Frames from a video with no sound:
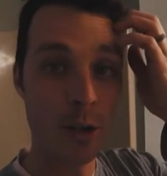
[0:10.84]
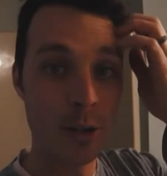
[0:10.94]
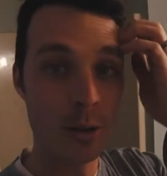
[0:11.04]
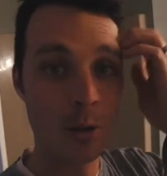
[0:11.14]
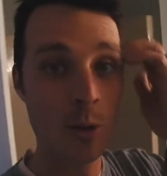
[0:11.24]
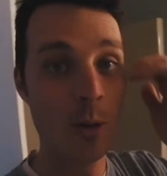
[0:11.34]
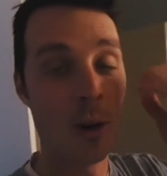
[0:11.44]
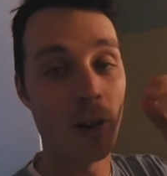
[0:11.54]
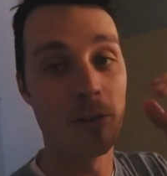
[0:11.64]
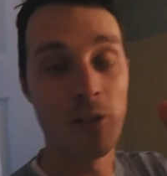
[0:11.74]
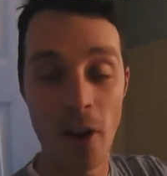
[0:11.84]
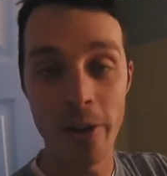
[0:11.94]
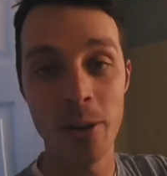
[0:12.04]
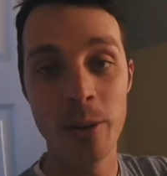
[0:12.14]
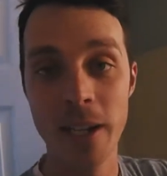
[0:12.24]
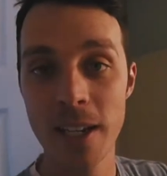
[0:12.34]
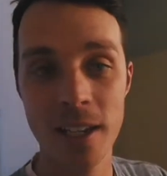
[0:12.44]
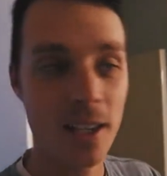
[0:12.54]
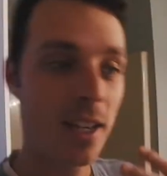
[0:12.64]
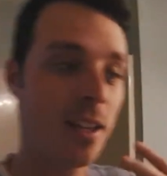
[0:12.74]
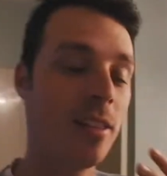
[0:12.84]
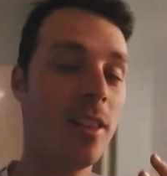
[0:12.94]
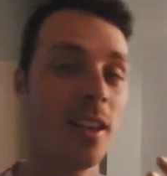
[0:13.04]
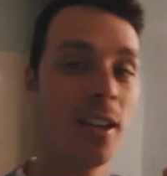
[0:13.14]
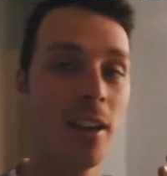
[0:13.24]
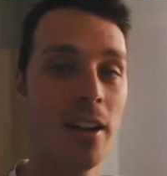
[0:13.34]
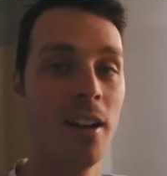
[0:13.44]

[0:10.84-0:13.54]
you who are following the